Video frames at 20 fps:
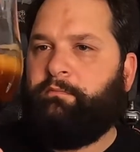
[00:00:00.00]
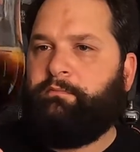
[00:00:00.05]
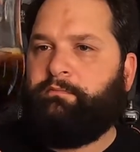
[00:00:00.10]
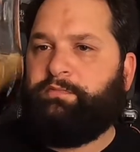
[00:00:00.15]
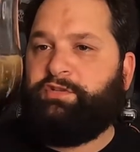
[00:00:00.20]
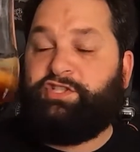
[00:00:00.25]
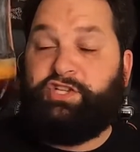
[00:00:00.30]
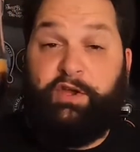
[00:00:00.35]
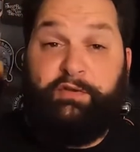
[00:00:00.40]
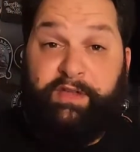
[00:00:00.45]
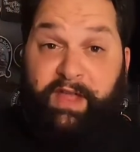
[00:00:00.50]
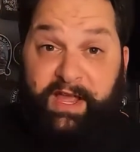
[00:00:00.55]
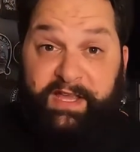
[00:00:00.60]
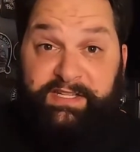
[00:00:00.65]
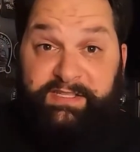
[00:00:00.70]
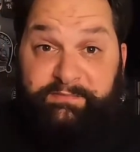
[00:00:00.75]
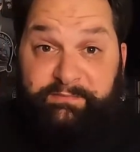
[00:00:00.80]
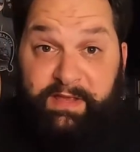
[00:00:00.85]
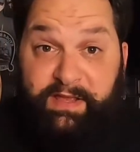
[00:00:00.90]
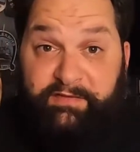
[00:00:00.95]

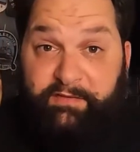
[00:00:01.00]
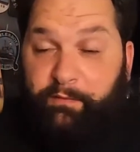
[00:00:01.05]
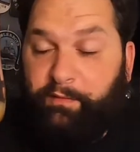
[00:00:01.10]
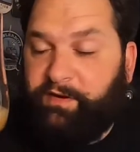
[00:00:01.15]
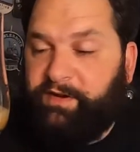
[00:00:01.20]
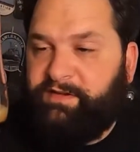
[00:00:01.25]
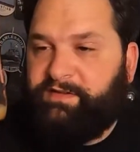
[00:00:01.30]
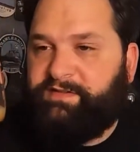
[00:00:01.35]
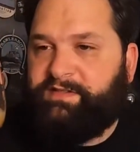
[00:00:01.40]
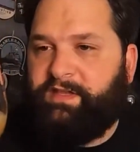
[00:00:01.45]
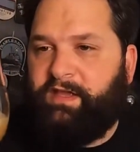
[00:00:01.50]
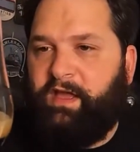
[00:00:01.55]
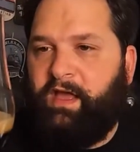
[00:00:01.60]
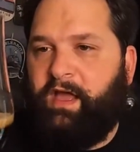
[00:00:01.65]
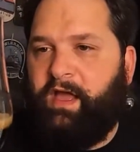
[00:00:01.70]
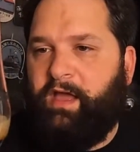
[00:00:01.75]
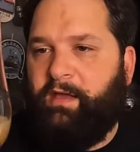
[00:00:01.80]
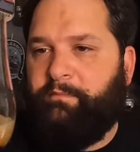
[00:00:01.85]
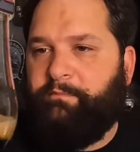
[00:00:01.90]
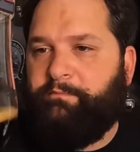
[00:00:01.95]
showcase, if I'm honest.
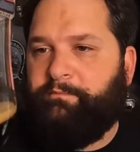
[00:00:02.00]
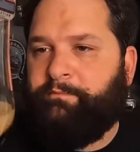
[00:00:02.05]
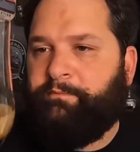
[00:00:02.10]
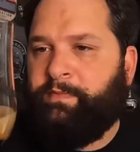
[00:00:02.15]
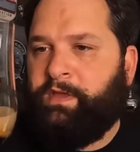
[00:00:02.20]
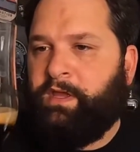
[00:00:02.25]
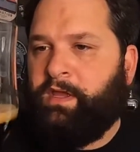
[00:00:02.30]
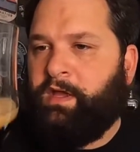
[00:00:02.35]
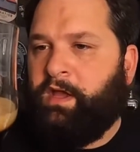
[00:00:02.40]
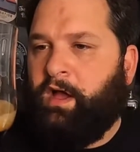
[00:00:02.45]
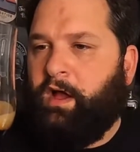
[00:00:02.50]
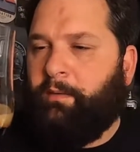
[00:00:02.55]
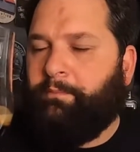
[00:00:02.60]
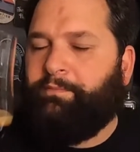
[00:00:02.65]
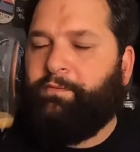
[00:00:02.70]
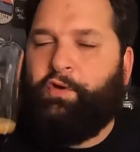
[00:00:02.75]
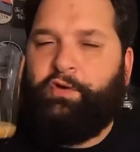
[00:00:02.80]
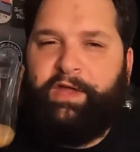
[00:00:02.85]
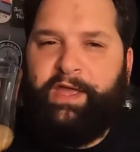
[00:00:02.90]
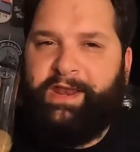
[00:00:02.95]
I'm
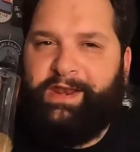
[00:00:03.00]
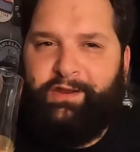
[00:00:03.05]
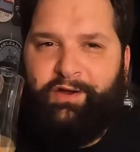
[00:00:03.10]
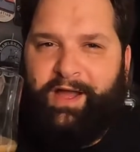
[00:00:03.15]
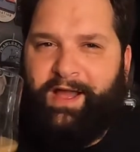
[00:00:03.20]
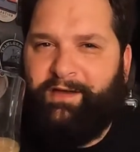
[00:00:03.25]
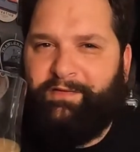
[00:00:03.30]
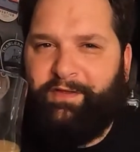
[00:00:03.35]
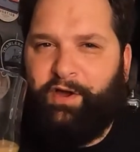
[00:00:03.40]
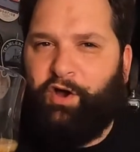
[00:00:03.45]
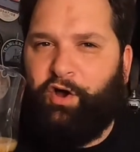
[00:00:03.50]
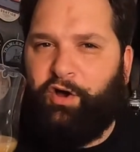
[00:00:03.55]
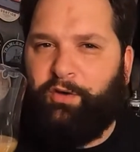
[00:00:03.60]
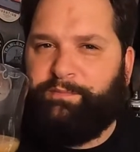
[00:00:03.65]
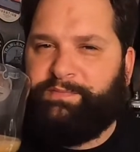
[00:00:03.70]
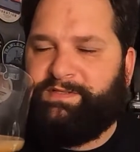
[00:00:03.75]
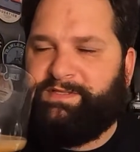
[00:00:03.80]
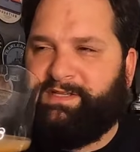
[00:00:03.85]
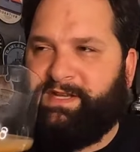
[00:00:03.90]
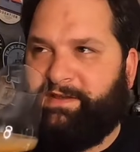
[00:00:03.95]
not getting a lot out of the
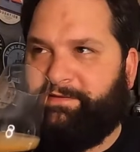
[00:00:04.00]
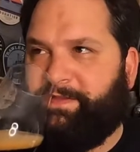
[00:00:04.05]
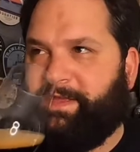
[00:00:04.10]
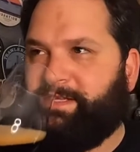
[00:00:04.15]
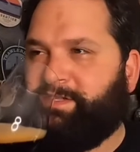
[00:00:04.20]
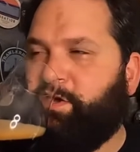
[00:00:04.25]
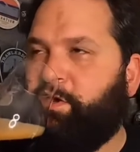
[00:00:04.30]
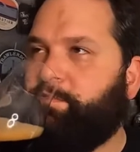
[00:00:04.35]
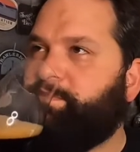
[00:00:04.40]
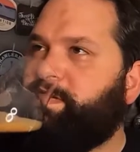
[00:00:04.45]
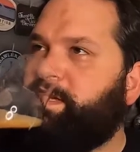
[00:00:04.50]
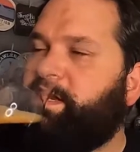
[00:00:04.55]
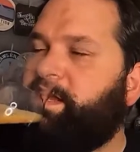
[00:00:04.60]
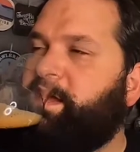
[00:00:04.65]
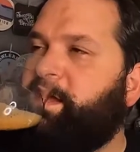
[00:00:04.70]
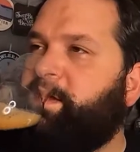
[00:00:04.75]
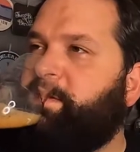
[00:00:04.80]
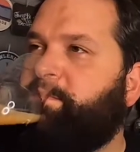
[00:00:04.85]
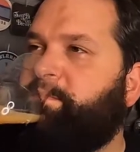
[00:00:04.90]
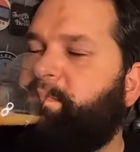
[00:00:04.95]
hops, if there's hops in
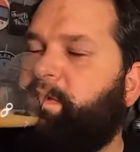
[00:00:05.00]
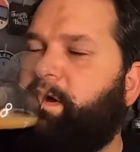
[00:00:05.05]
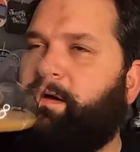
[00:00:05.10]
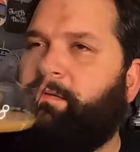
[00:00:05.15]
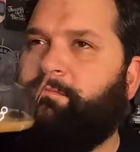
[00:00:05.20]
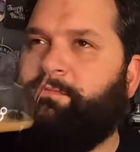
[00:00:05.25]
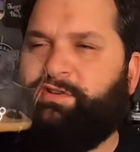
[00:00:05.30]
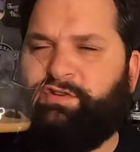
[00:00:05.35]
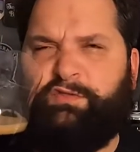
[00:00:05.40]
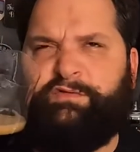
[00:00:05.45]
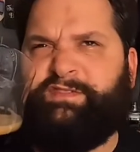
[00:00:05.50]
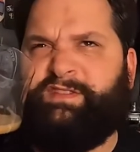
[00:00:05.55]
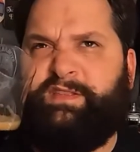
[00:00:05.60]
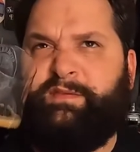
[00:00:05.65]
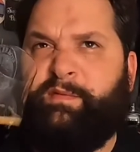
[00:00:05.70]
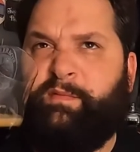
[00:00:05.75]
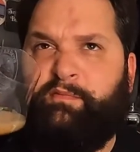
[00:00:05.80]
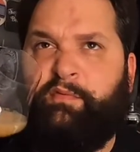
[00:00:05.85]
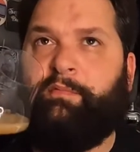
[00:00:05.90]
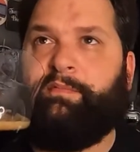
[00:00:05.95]
here, which obviously
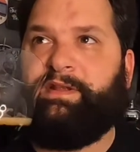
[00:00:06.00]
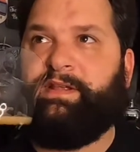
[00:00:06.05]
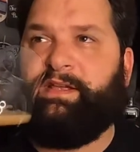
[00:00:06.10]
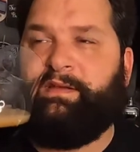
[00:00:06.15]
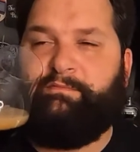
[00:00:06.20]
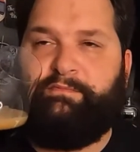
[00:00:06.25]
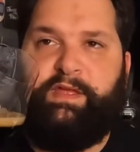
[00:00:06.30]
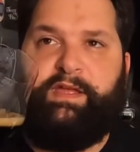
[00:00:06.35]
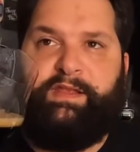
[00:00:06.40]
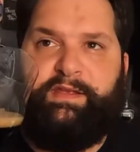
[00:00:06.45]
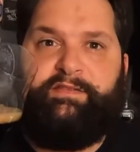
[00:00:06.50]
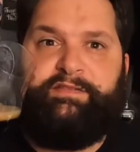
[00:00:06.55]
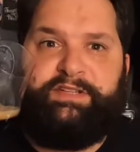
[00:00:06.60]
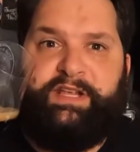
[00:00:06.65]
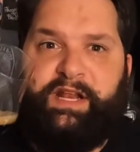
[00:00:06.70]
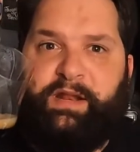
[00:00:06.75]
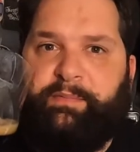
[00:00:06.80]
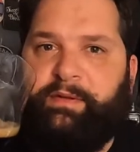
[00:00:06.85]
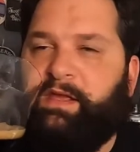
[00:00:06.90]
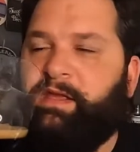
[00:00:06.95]
there is
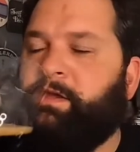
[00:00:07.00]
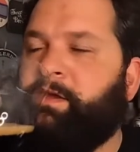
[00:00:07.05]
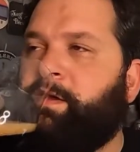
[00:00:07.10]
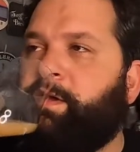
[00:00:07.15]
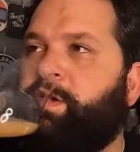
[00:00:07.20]
going to be.